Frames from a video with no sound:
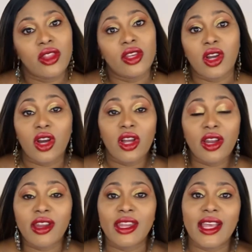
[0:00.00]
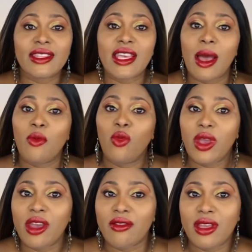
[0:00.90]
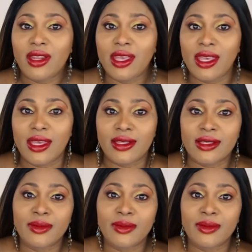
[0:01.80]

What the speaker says: The color that I'm wearing is